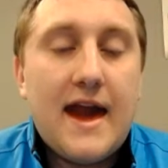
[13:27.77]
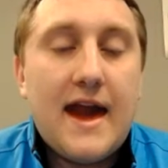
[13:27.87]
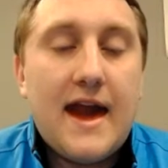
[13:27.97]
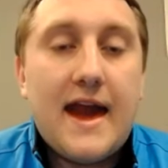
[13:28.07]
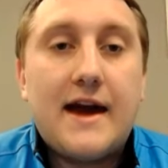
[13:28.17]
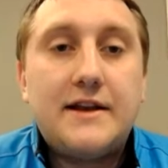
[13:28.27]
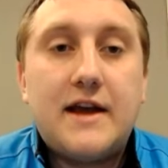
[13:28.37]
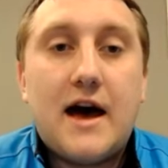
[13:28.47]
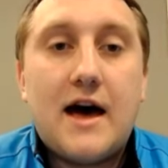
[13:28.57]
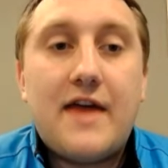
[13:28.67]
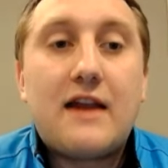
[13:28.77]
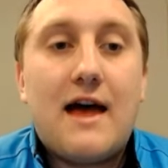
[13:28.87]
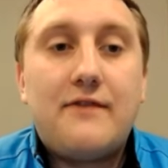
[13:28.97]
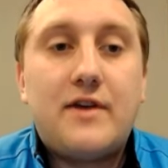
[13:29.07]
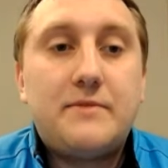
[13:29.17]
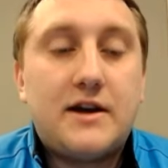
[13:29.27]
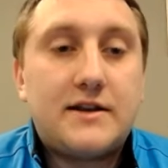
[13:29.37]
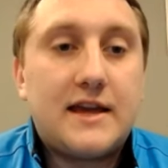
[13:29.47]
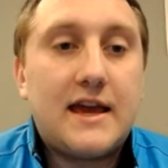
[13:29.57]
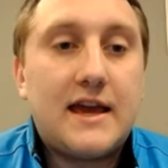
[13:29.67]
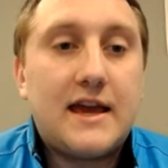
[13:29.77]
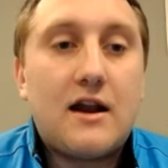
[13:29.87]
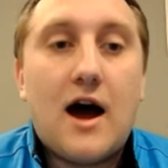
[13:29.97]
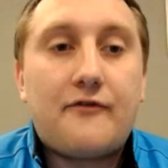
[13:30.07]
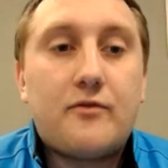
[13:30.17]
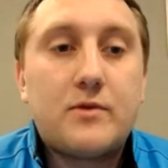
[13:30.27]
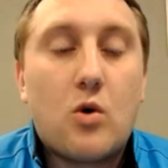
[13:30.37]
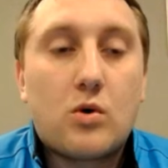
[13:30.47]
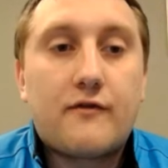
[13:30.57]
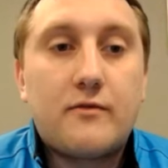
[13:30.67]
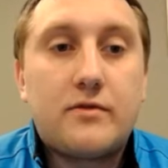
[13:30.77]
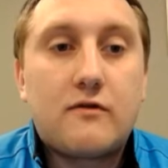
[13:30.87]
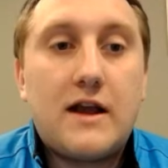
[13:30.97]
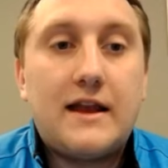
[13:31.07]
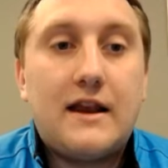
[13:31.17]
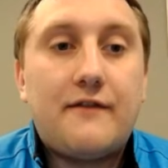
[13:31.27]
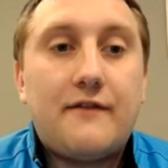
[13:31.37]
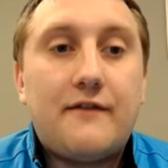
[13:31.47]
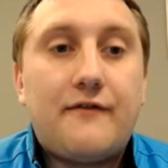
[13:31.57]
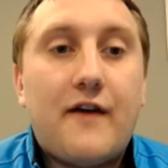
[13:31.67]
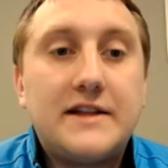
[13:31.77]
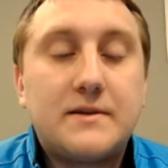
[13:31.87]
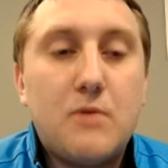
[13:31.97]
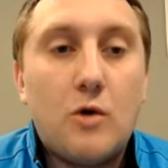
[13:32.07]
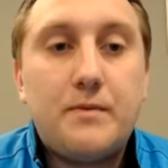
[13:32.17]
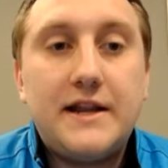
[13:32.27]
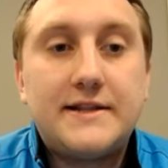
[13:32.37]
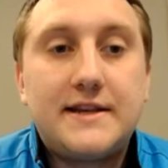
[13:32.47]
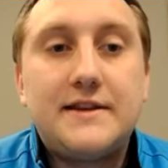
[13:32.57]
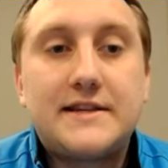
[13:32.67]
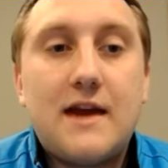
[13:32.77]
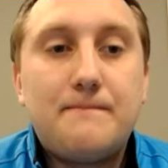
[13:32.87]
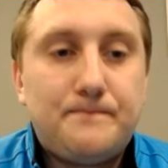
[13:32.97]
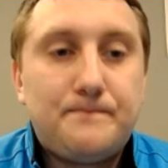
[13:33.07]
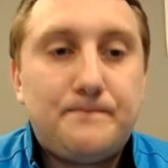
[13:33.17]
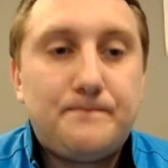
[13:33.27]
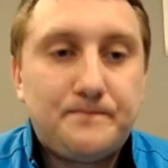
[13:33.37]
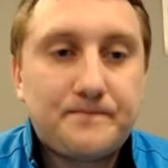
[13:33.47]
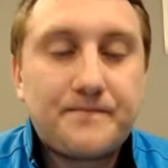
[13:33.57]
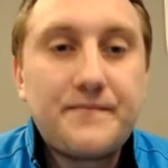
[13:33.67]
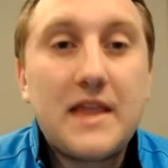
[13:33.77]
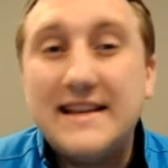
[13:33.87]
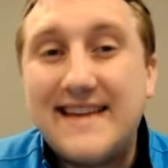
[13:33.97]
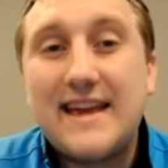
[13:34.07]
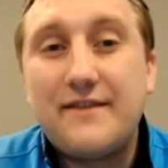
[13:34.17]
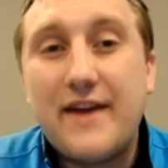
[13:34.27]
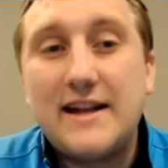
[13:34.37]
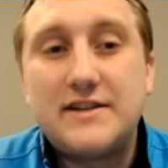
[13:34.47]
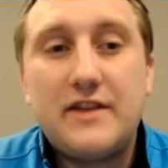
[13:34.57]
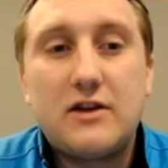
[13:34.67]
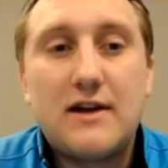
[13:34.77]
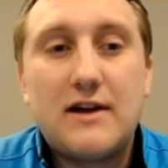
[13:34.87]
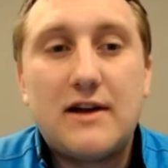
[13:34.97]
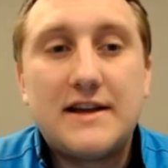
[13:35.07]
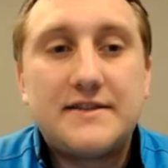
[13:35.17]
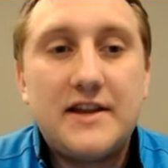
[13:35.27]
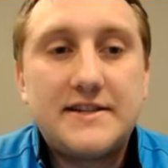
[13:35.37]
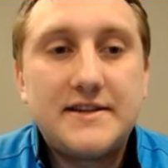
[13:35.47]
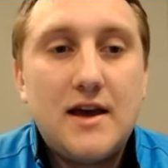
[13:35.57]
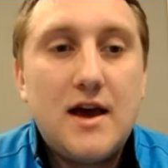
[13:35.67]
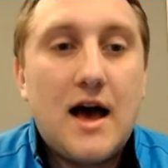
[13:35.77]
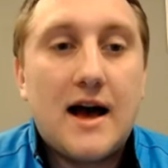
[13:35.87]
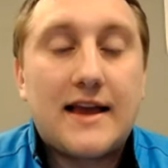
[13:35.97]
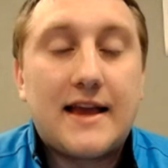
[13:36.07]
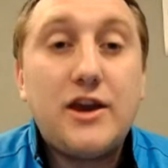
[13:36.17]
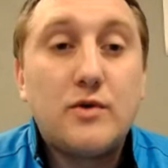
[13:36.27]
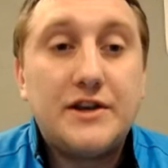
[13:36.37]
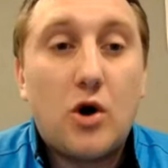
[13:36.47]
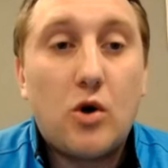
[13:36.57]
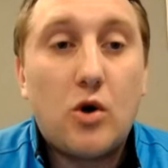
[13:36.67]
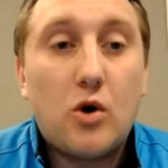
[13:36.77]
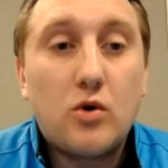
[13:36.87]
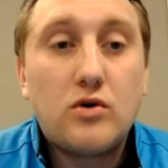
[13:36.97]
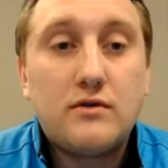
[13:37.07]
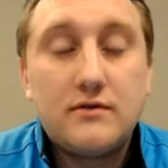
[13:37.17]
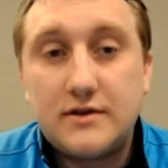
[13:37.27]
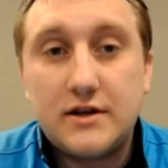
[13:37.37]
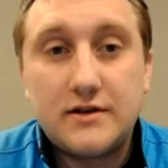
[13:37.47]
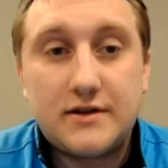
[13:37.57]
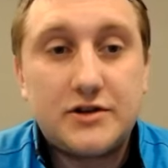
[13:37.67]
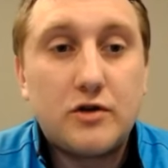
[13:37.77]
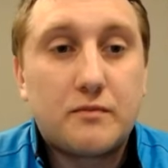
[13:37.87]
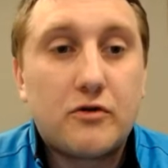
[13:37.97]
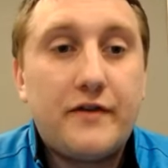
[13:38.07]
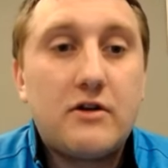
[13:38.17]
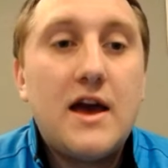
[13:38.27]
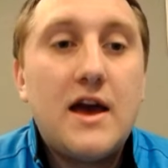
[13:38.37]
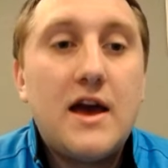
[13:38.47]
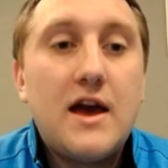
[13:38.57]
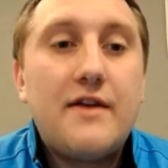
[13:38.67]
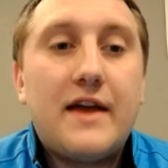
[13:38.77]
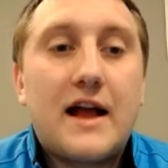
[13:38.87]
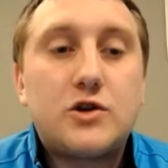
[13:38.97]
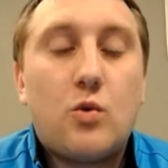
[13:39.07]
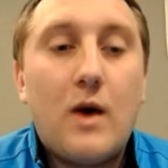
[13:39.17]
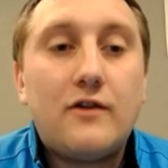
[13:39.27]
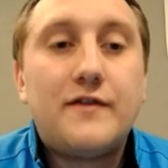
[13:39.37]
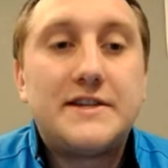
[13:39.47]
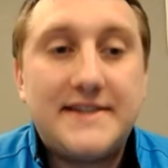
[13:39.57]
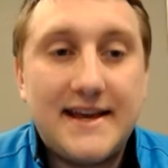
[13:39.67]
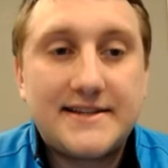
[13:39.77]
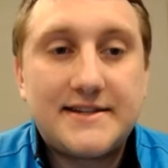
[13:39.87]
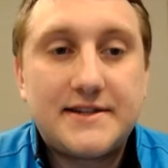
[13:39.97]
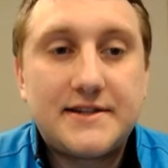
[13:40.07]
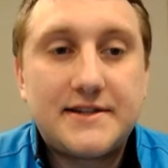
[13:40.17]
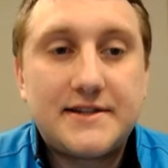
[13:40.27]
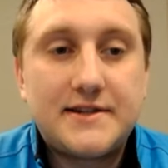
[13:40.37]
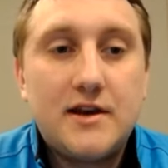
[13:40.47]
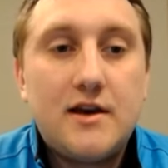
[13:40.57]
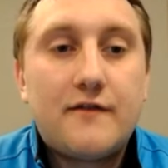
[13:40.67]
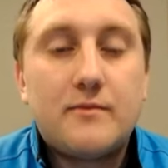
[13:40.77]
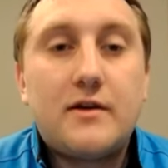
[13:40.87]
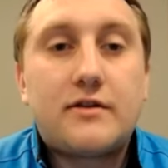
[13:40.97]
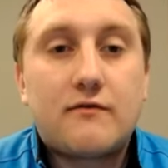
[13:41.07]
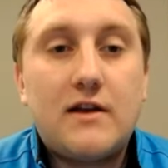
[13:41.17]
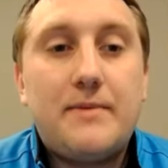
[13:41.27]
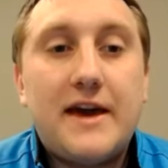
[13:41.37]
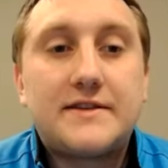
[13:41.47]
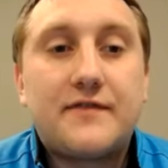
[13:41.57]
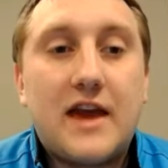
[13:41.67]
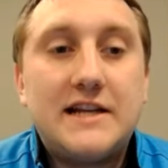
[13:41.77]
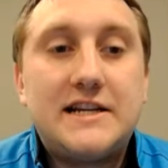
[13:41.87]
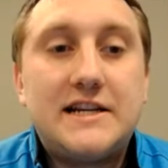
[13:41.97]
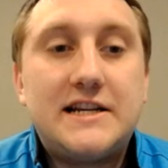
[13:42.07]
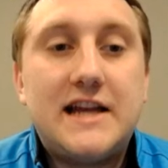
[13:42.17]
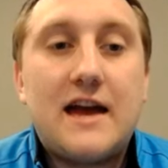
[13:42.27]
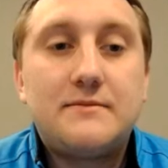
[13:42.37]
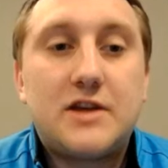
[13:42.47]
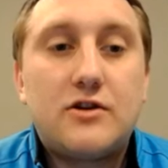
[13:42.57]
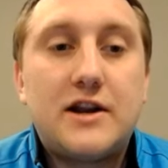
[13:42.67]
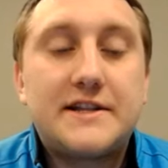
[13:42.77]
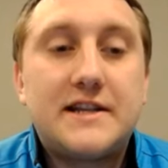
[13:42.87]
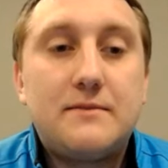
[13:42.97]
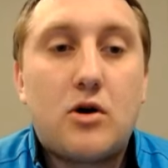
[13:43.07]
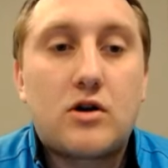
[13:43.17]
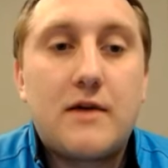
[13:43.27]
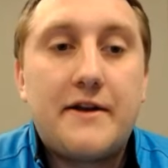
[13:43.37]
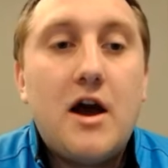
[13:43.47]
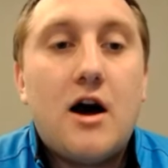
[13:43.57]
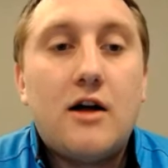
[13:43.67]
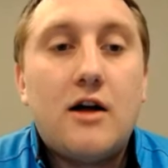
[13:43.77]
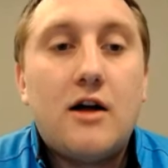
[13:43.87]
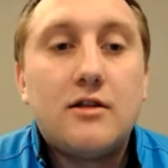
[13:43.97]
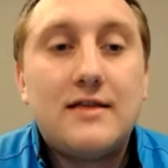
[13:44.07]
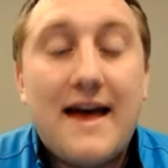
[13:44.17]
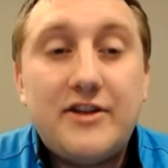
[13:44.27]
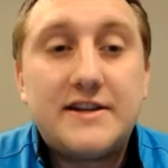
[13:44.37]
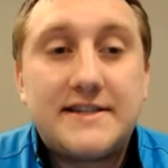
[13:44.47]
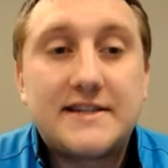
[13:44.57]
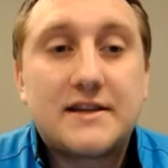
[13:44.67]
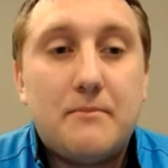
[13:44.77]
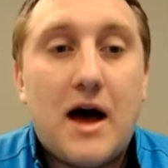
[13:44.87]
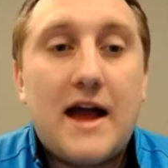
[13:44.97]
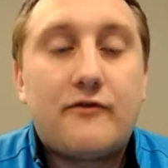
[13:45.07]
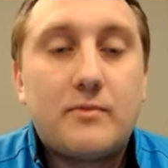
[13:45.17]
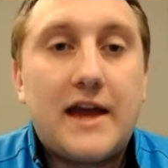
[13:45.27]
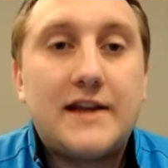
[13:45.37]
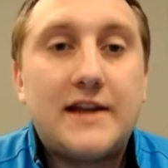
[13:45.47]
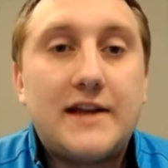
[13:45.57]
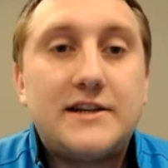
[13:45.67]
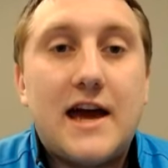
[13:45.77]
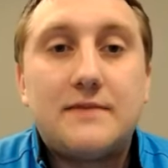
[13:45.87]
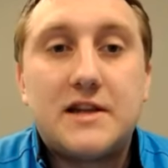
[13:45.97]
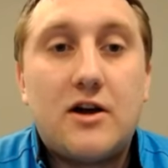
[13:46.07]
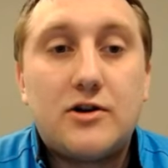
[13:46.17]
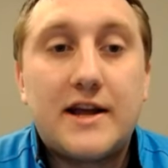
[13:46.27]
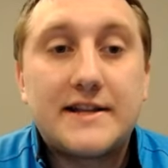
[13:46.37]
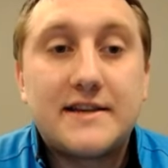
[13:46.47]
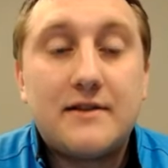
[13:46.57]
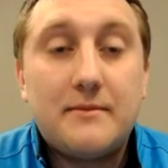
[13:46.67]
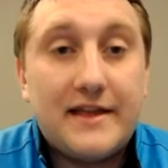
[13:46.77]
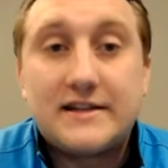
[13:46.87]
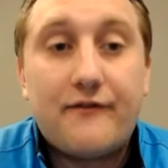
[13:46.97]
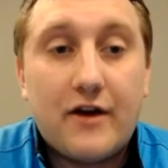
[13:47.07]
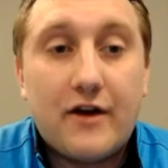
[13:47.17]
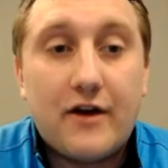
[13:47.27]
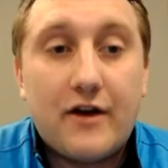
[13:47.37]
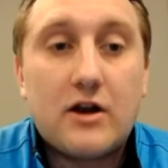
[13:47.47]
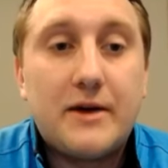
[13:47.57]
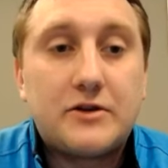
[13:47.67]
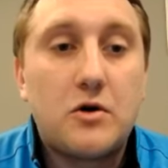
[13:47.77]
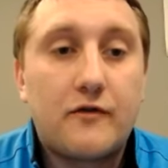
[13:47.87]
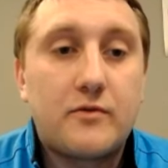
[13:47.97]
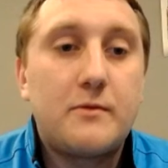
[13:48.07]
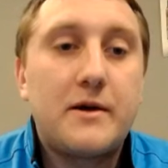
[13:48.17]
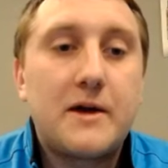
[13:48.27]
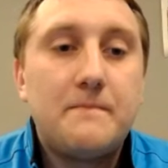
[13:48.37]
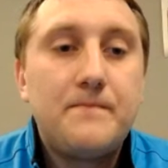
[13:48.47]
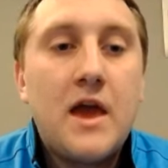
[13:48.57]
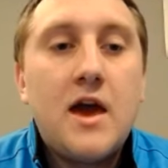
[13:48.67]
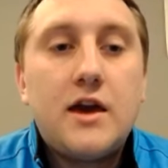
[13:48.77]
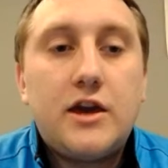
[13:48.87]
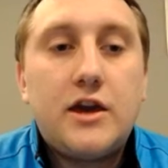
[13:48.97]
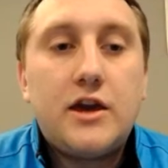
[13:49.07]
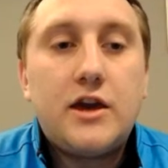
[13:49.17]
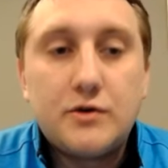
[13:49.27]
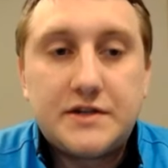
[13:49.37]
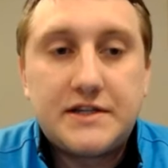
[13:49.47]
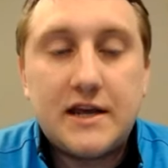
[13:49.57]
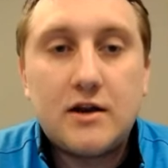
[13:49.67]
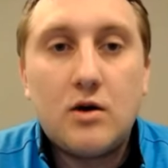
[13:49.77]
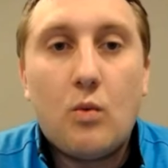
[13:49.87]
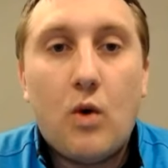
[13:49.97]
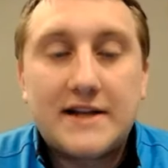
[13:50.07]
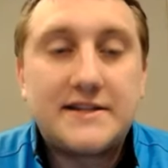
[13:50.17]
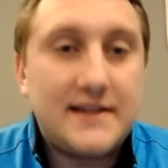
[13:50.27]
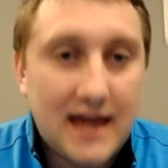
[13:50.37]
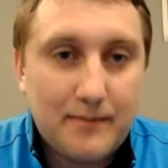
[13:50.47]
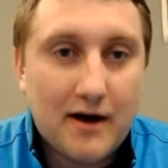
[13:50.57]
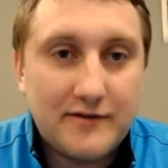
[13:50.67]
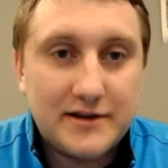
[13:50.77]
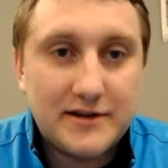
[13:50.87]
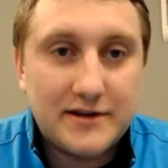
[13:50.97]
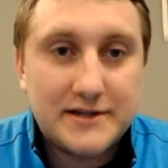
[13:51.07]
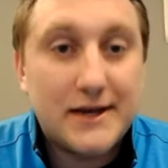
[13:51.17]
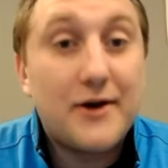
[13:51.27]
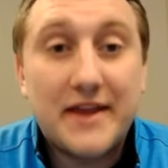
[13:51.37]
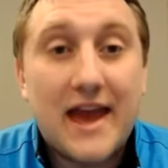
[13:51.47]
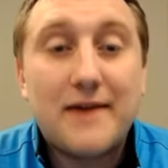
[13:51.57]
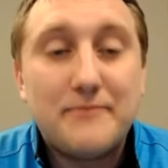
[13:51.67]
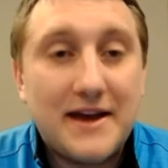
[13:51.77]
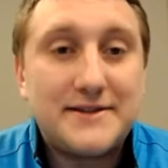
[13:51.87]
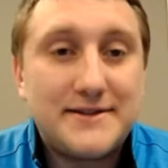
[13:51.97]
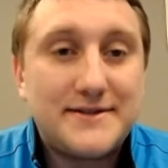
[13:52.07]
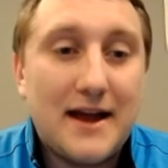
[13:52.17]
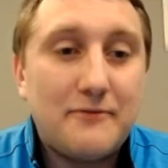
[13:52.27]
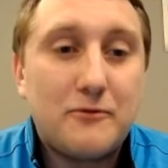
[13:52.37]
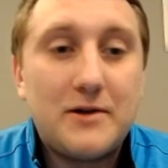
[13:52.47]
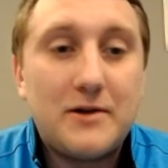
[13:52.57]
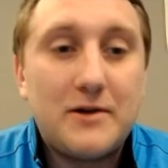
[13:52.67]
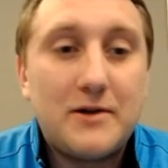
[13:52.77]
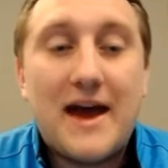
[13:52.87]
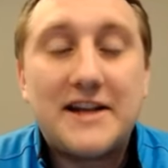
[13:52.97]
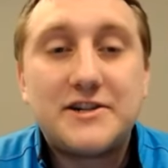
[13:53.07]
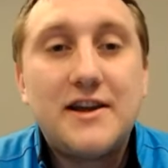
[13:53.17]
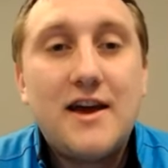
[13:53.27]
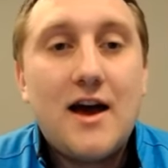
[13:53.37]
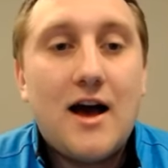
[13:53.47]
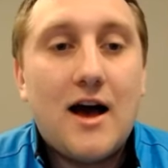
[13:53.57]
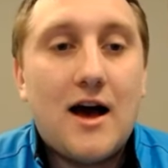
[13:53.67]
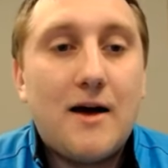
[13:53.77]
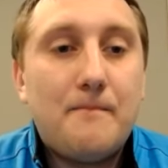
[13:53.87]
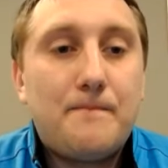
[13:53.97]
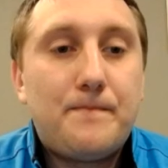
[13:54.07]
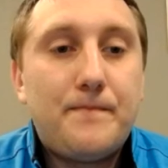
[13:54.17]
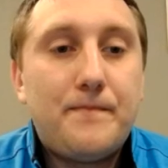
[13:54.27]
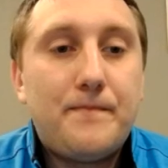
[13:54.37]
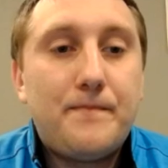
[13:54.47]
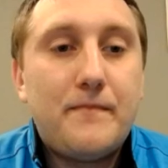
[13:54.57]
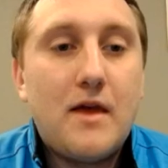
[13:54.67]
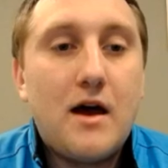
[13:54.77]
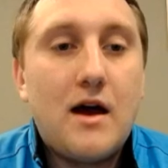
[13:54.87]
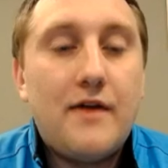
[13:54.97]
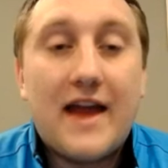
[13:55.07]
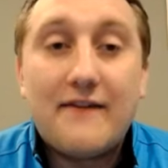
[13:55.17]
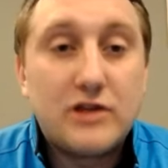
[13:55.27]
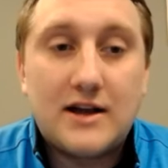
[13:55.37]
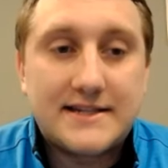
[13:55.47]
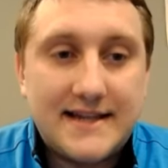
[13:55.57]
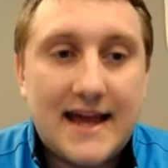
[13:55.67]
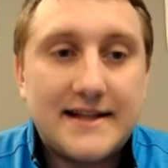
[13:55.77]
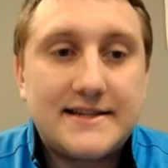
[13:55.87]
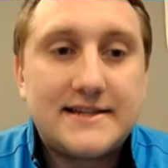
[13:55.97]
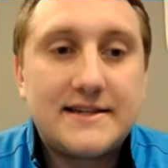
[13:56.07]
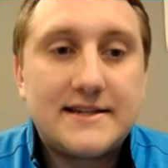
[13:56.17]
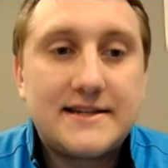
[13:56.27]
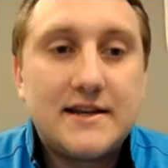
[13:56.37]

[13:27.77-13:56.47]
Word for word: And uh, that allowed them to, to get hot from the corner from three and, and find some openings in this game and take advantage of the aggressiveness. Uh, KU in total, to, to show the proof here, they got 12 assists from the three bigs of KJ Adams, Hunter Dickinson, and Parker Braun. 11 assists combined from KJ Adams and Hunter Dickinson. I mean, that's a very big total from your big man. Houston watched the tape, obviously, on the game, as I would imagine. Um, they haven't lost since.